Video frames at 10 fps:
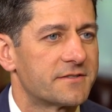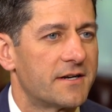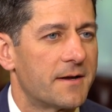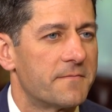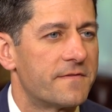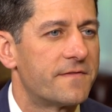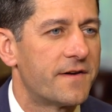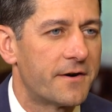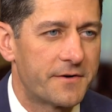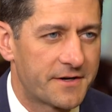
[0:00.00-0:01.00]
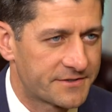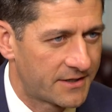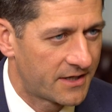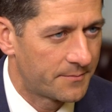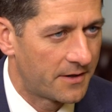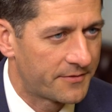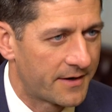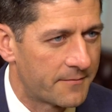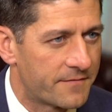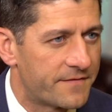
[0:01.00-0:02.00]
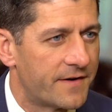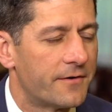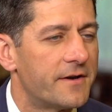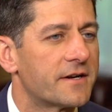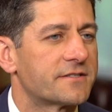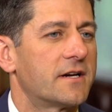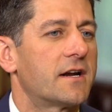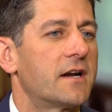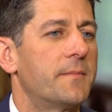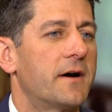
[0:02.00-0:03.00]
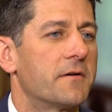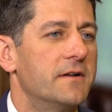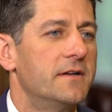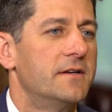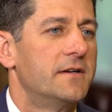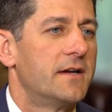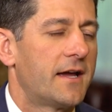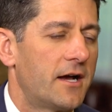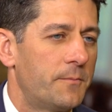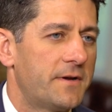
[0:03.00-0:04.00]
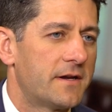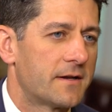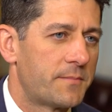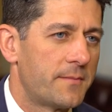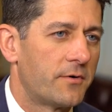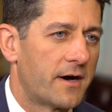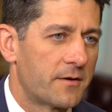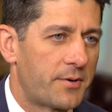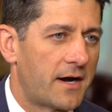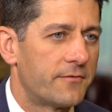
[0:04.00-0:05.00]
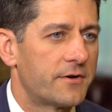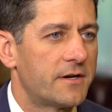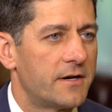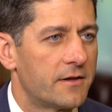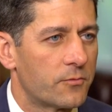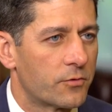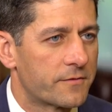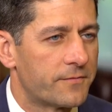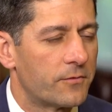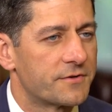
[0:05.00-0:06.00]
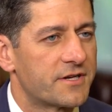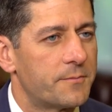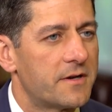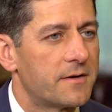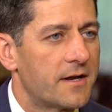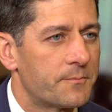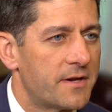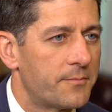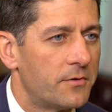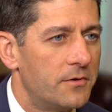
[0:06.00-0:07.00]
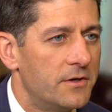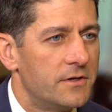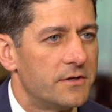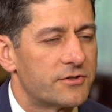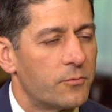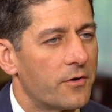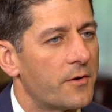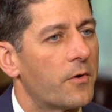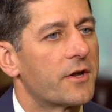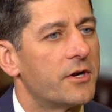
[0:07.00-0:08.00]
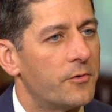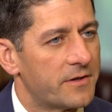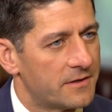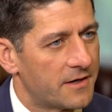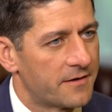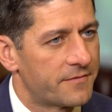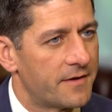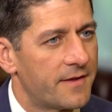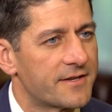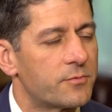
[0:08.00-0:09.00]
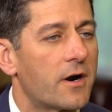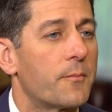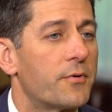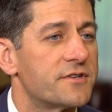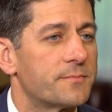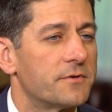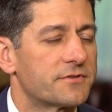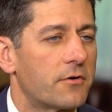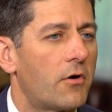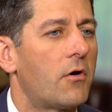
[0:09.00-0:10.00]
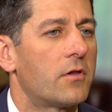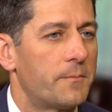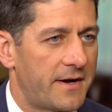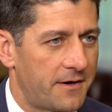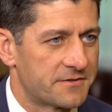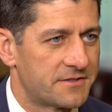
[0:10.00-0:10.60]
And I'm very excited about that. I'm very excited about helping get people out of poverty, into the workforce, helping get people to where they want to go in life. And that's what our principles are all about.